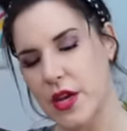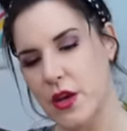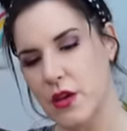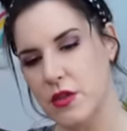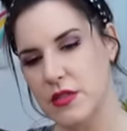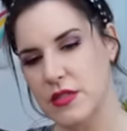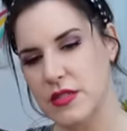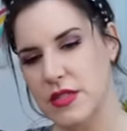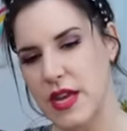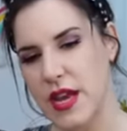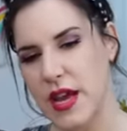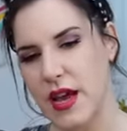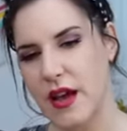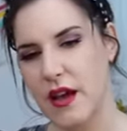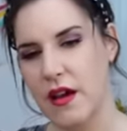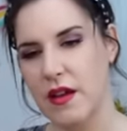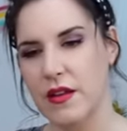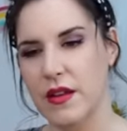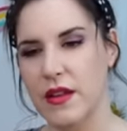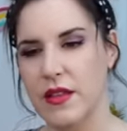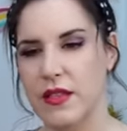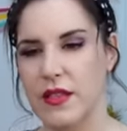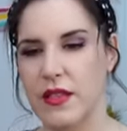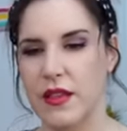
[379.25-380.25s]
goes
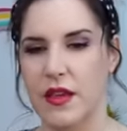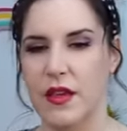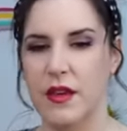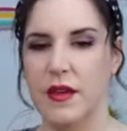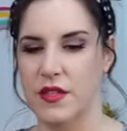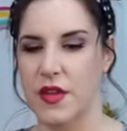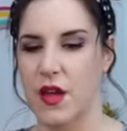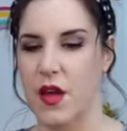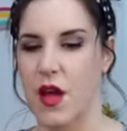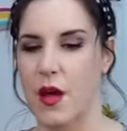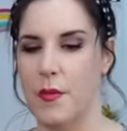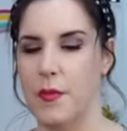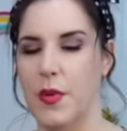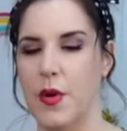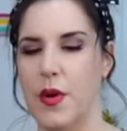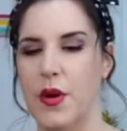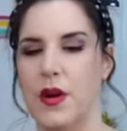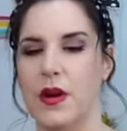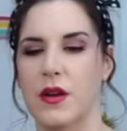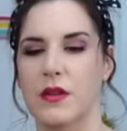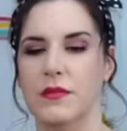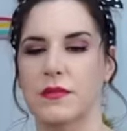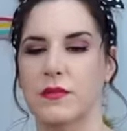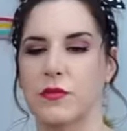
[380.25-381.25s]
down and the top
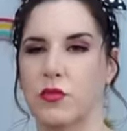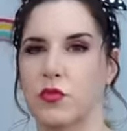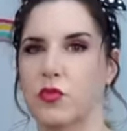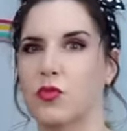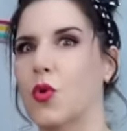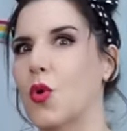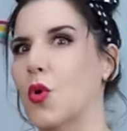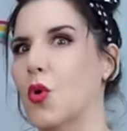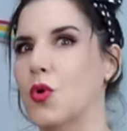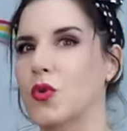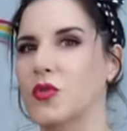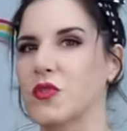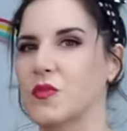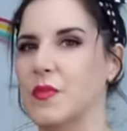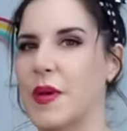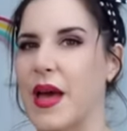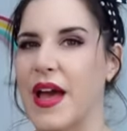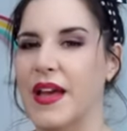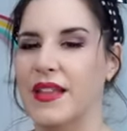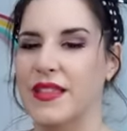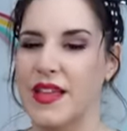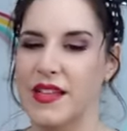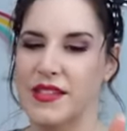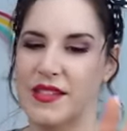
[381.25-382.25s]
part rolls
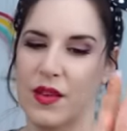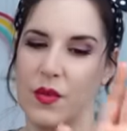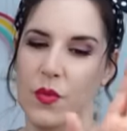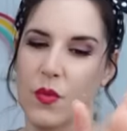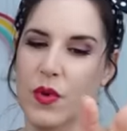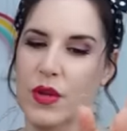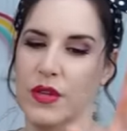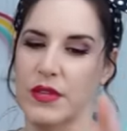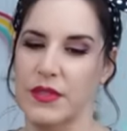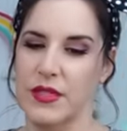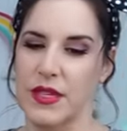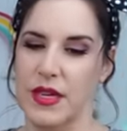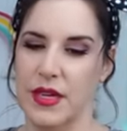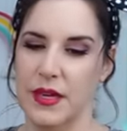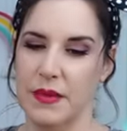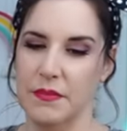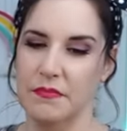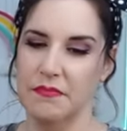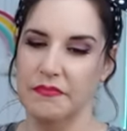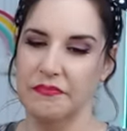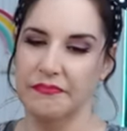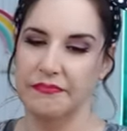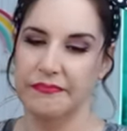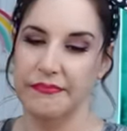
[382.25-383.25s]
back, that's a one-time
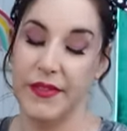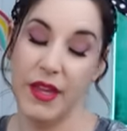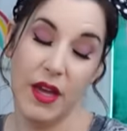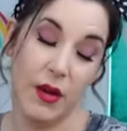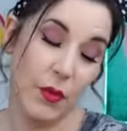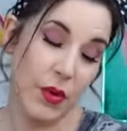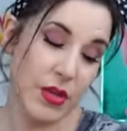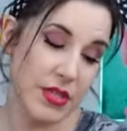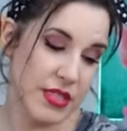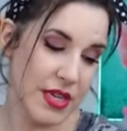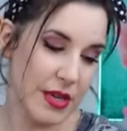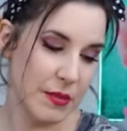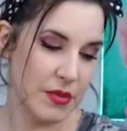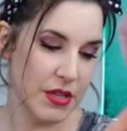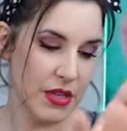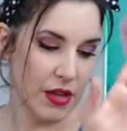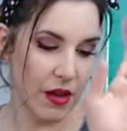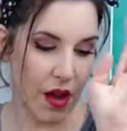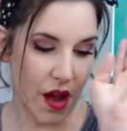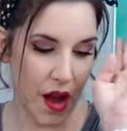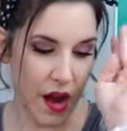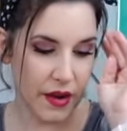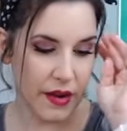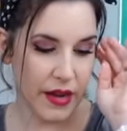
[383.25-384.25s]
a one-time
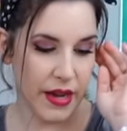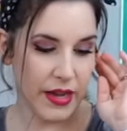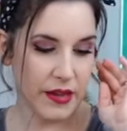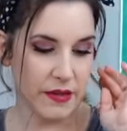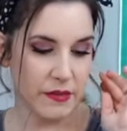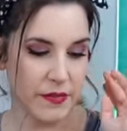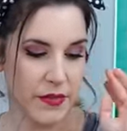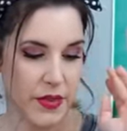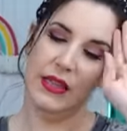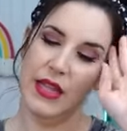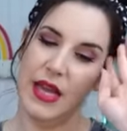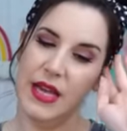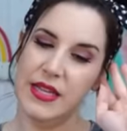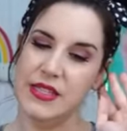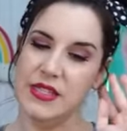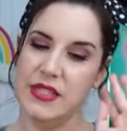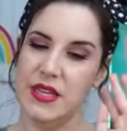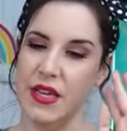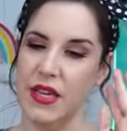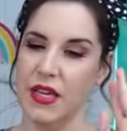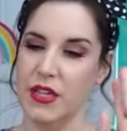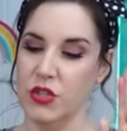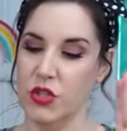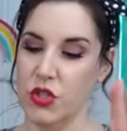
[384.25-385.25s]
deal. All right, let's
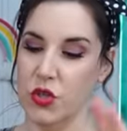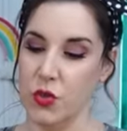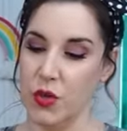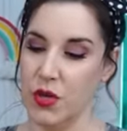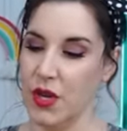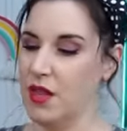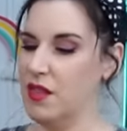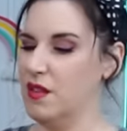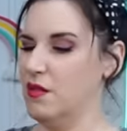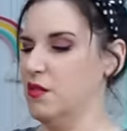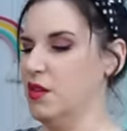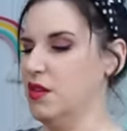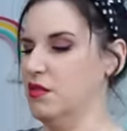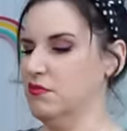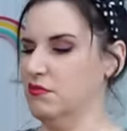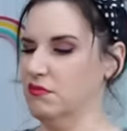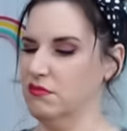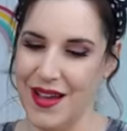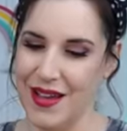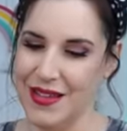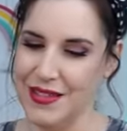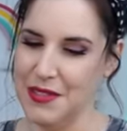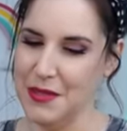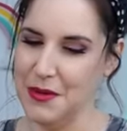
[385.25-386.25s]
uh, do another one.
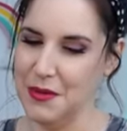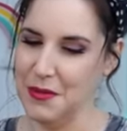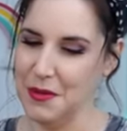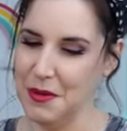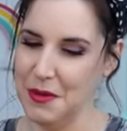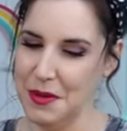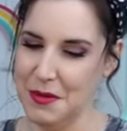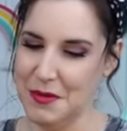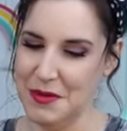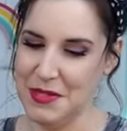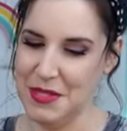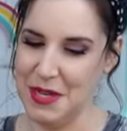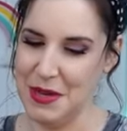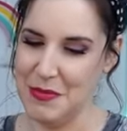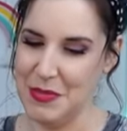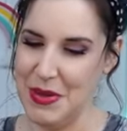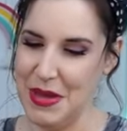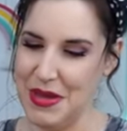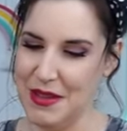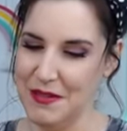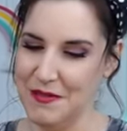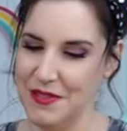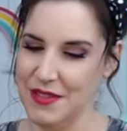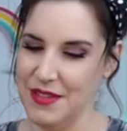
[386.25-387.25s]
I don't know how much I
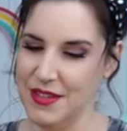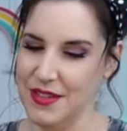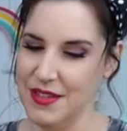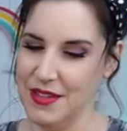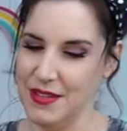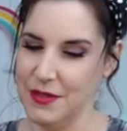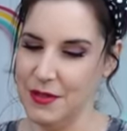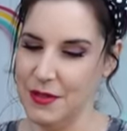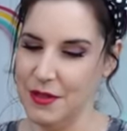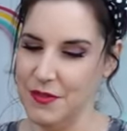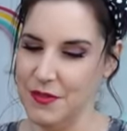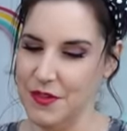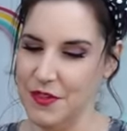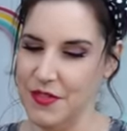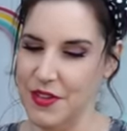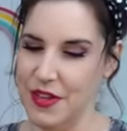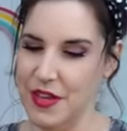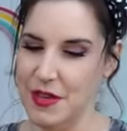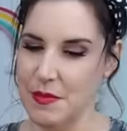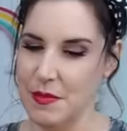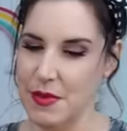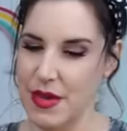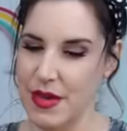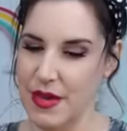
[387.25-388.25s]
paid for these off of
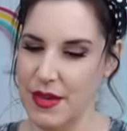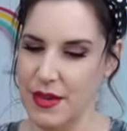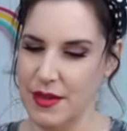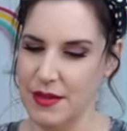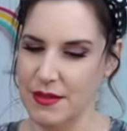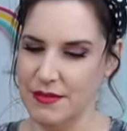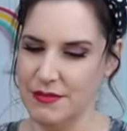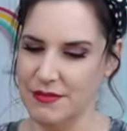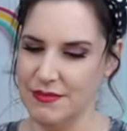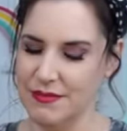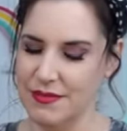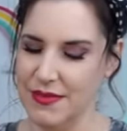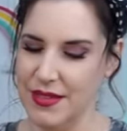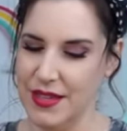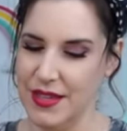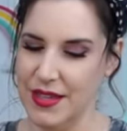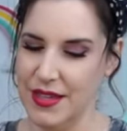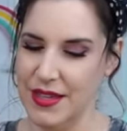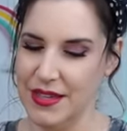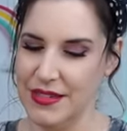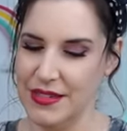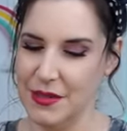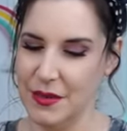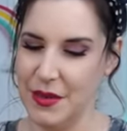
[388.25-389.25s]
eBay,
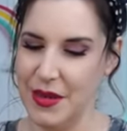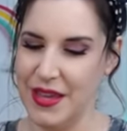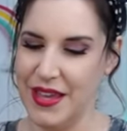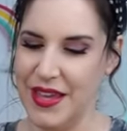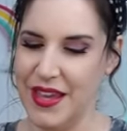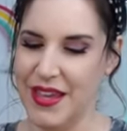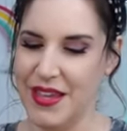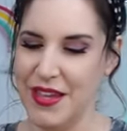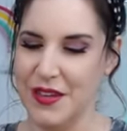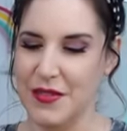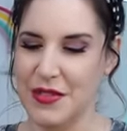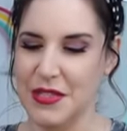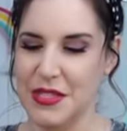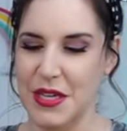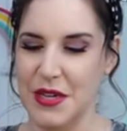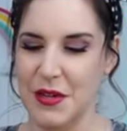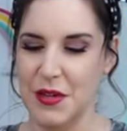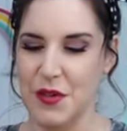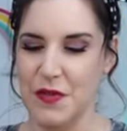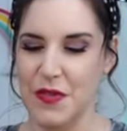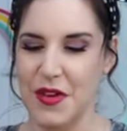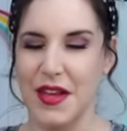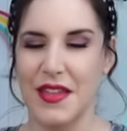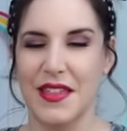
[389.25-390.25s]
and so I can't even tell
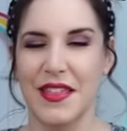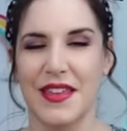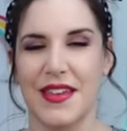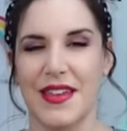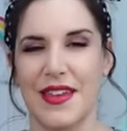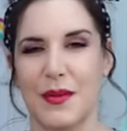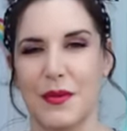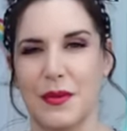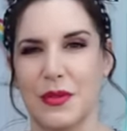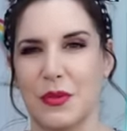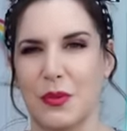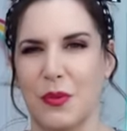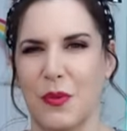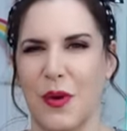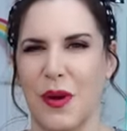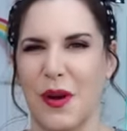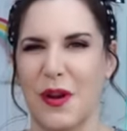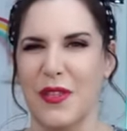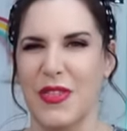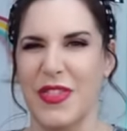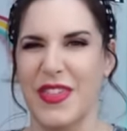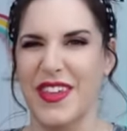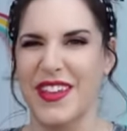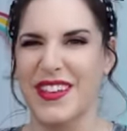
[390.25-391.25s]
you if I think it was
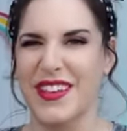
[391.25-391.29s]
worth